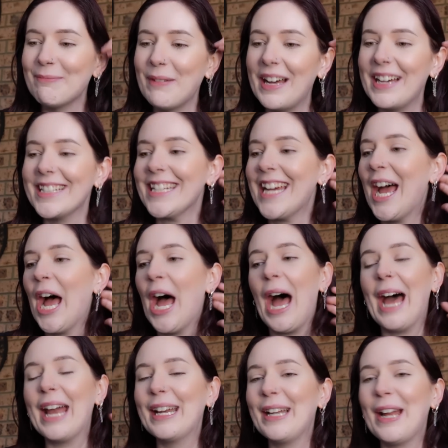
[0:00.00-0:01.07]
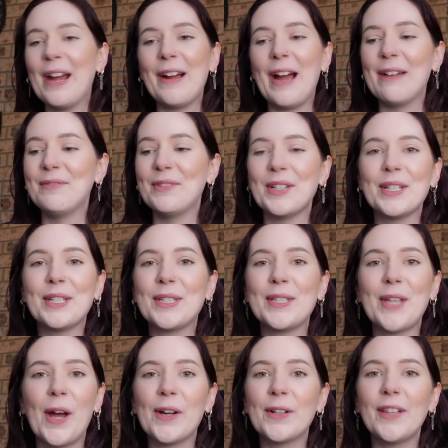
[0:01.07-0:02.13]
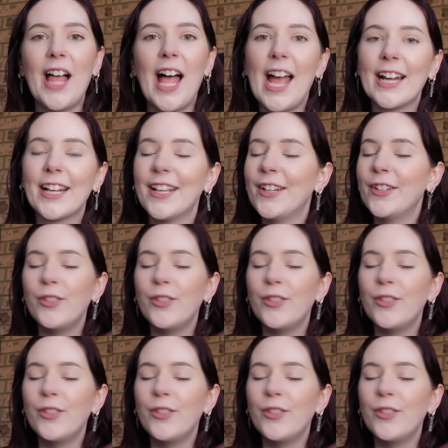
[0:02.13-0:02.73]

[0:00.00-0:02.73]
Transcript: but I don't know, I'm just so like,